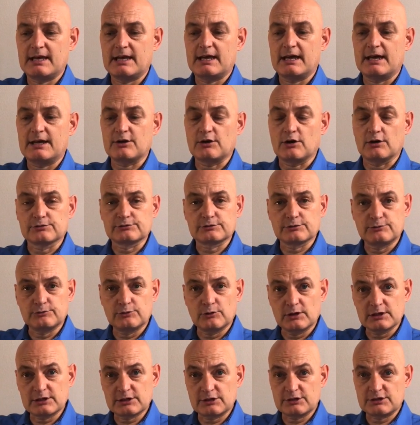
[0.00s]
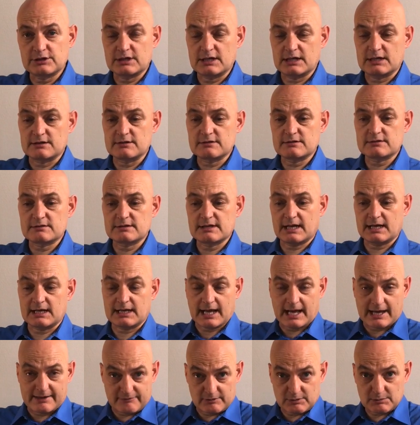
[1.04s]
And after 400 years, and
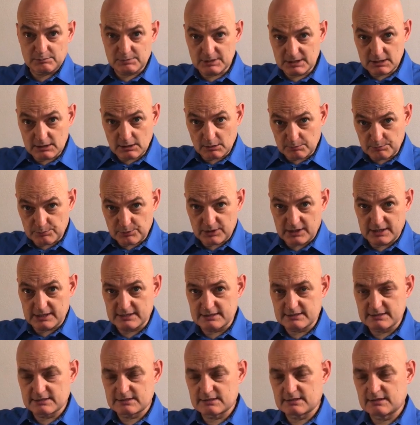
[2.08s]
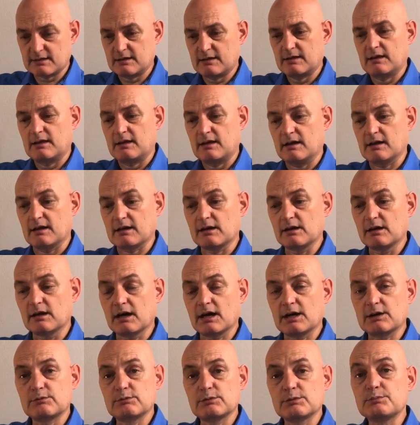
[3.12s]
having been oppressed,
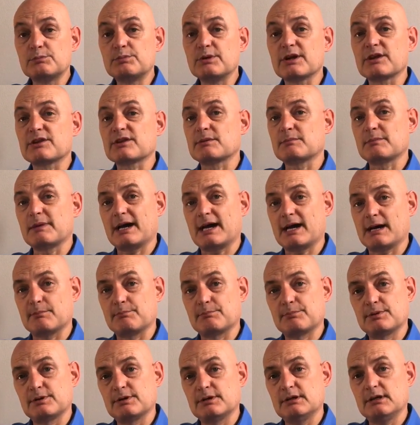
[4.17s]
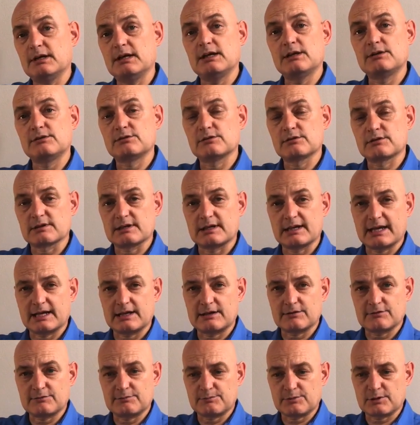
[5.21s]
God would bring them up into the land
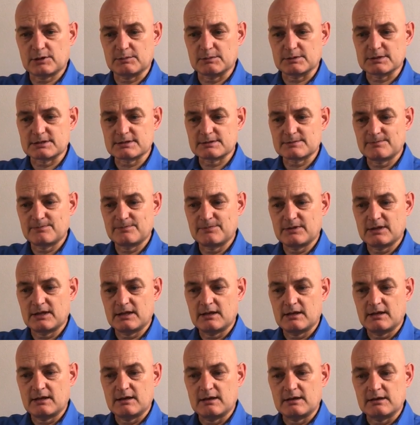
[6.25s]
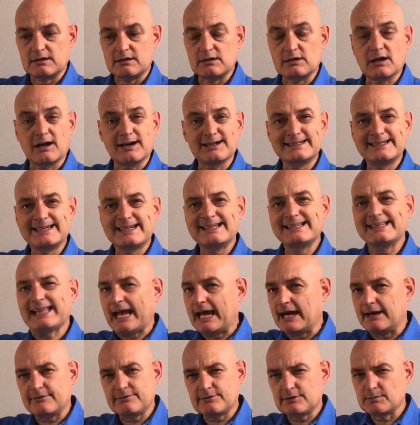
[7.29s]
of promise. God didn't
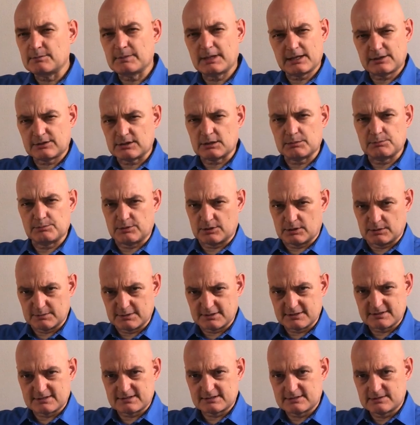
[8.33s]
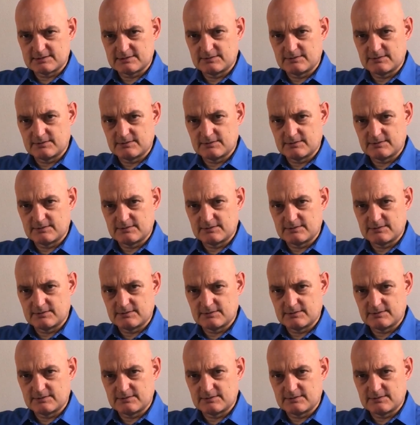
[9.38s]
have to make that promise.